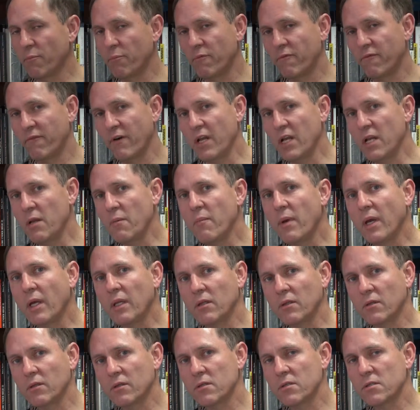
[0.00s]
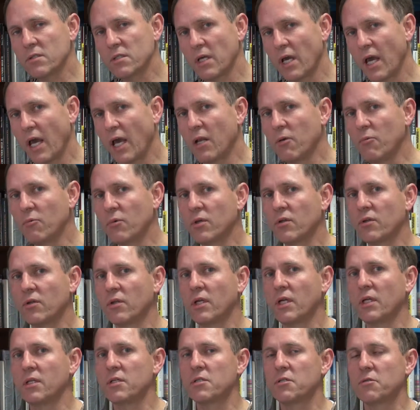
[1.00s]
fundamentals and
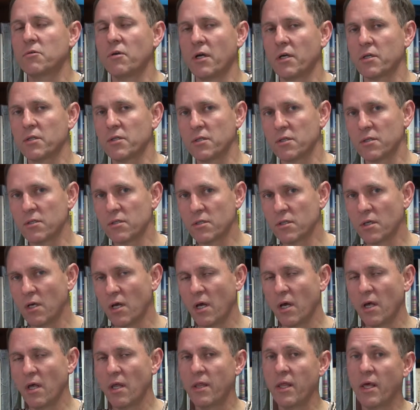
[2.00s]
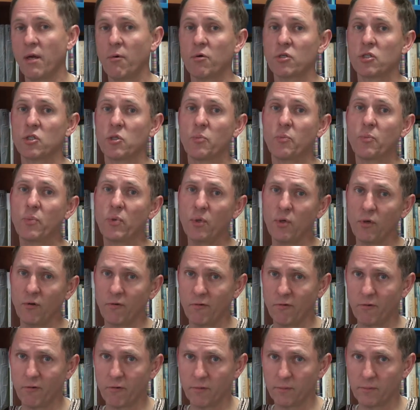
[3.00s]
with instructions, there was proof.
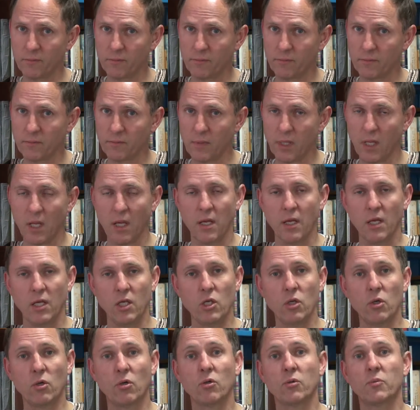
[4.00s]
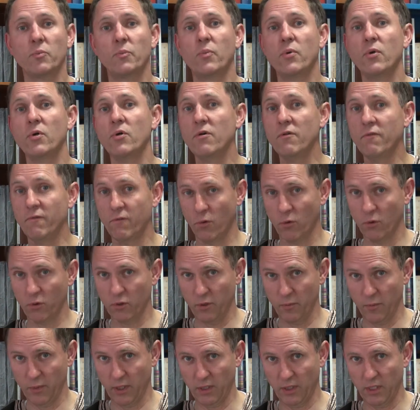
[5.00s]
You could prove
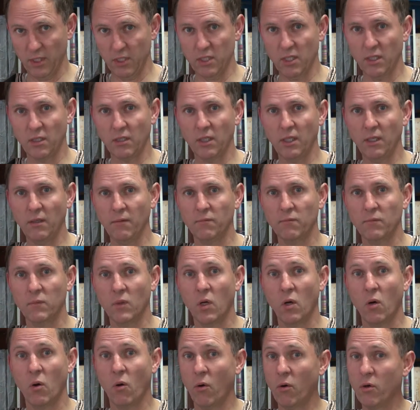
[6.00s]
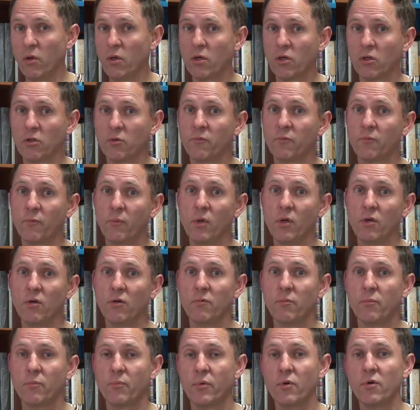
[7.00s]
automaticity, or you could
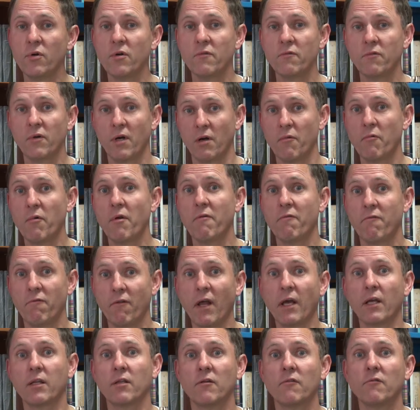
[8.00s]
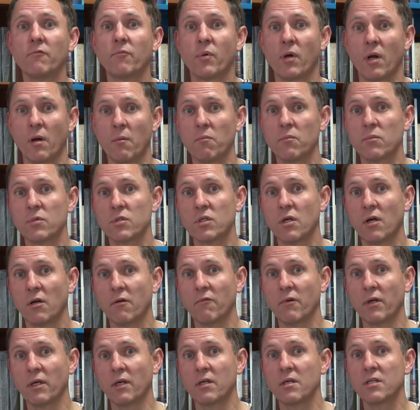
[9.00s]
prove a reflective
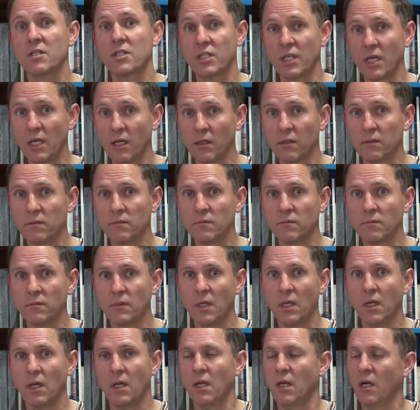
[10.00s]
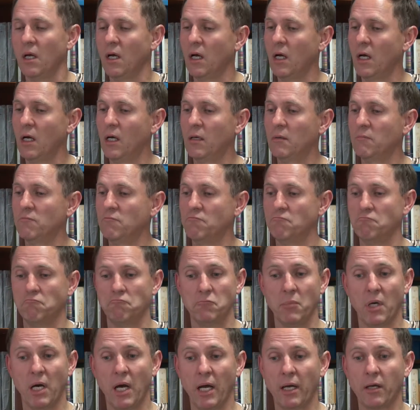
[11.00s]
problem-solving skill.
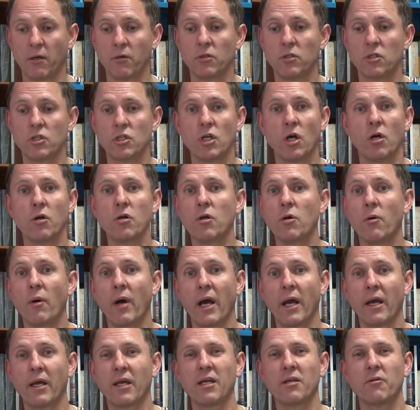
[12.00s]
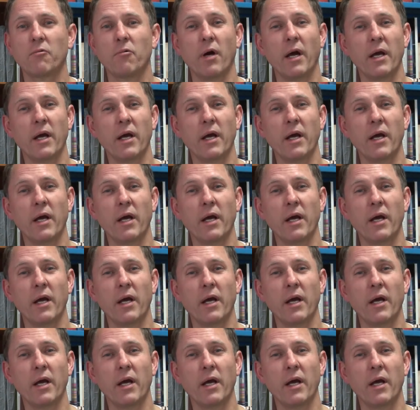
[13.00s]
I could show you how I can